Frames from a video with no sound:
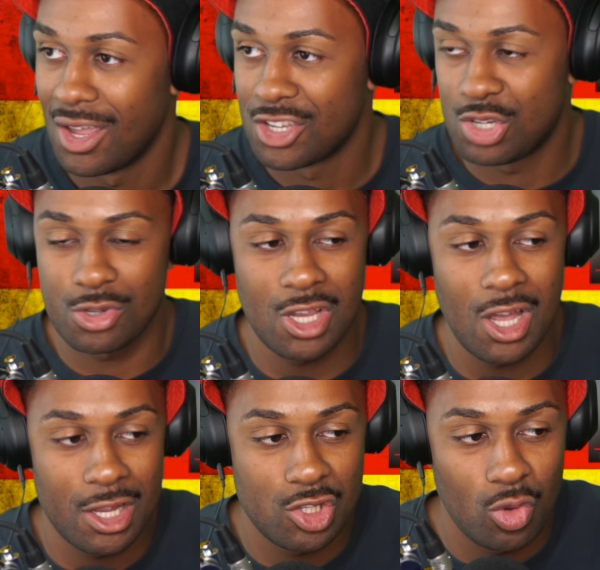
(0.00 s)

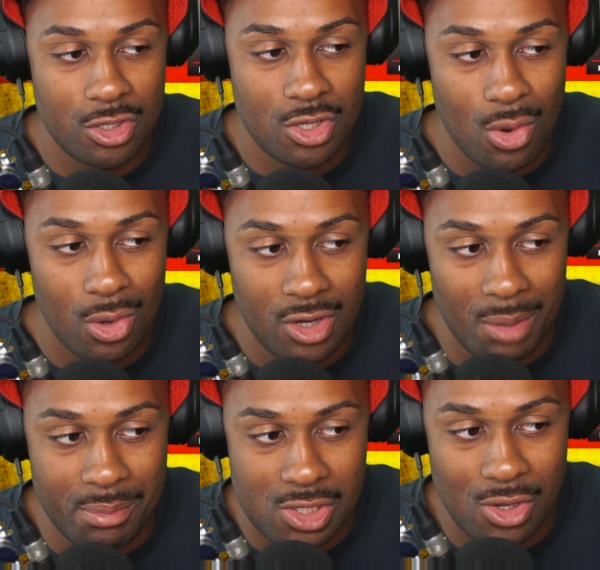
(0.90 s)
to a total
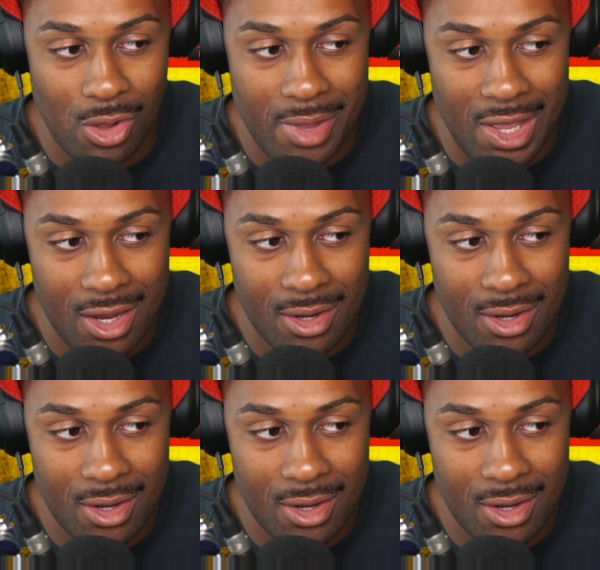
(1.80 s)
numbskull, man.